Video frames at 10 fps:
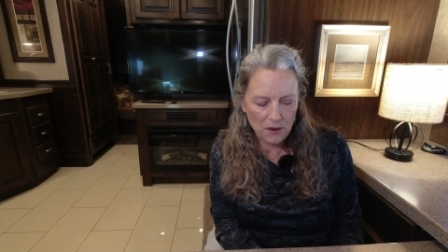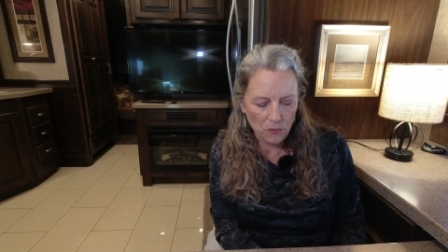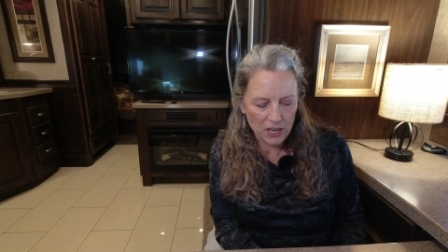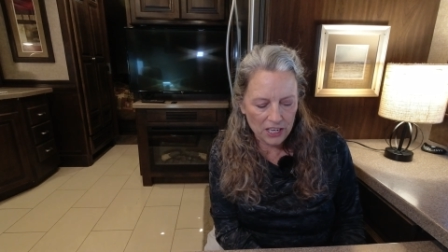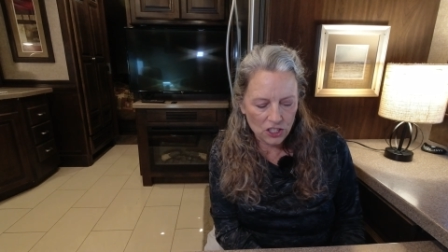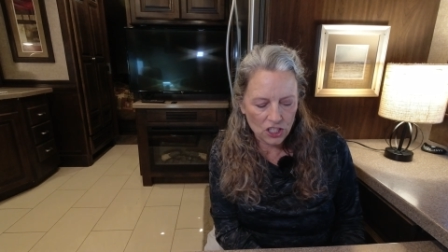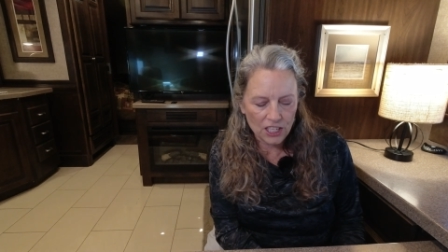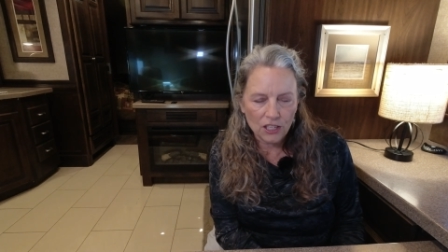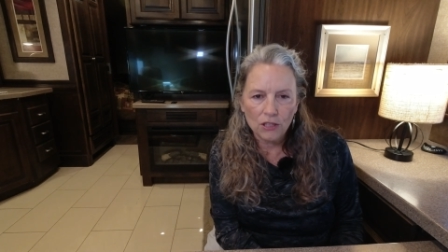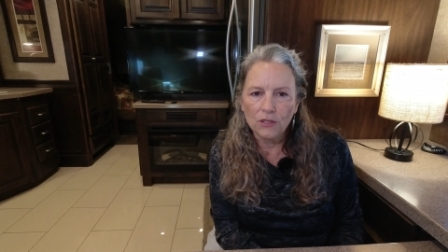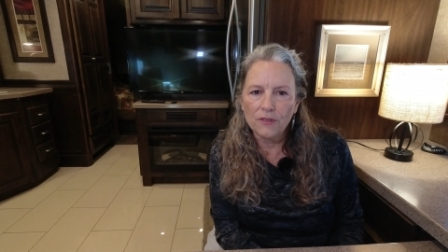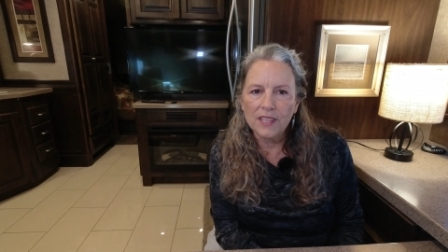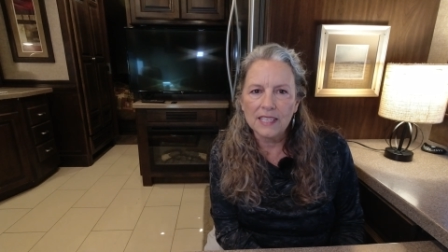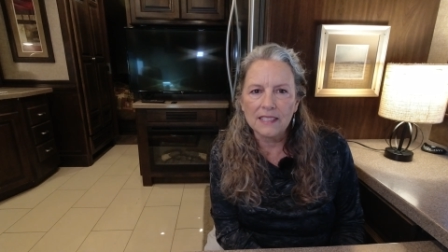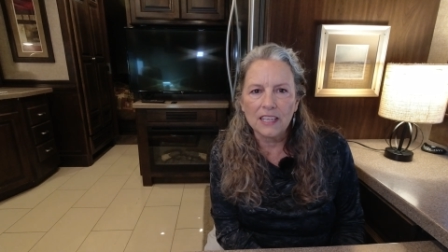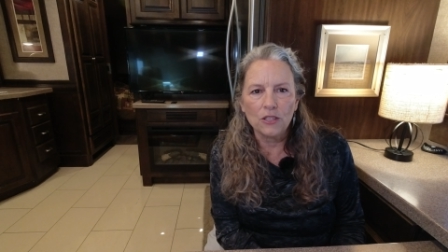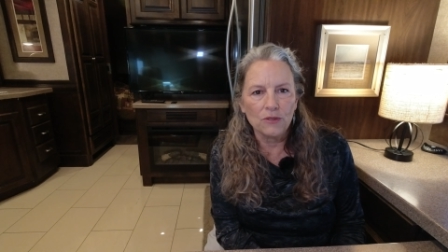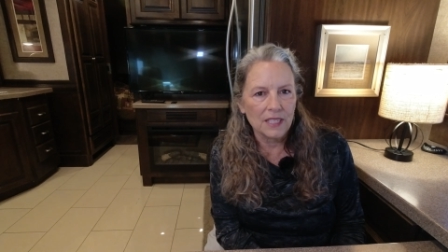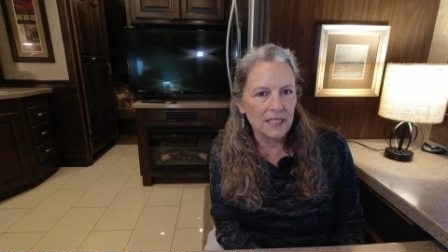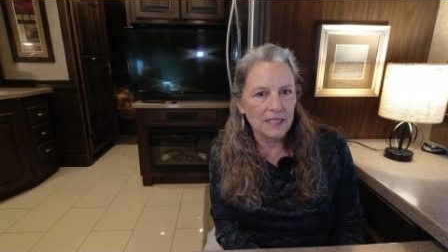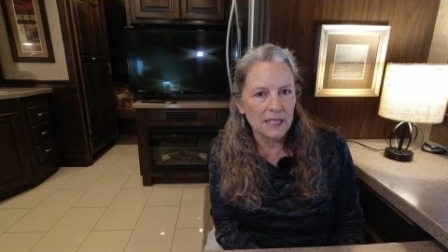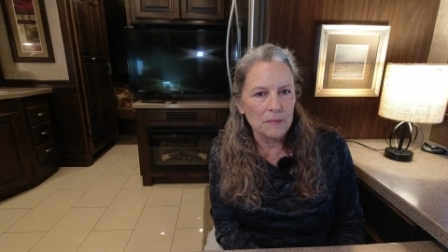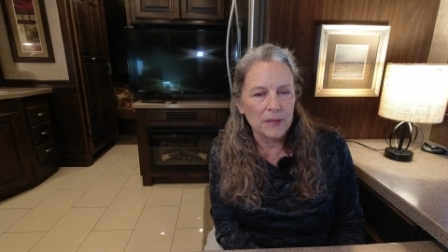which include things like utility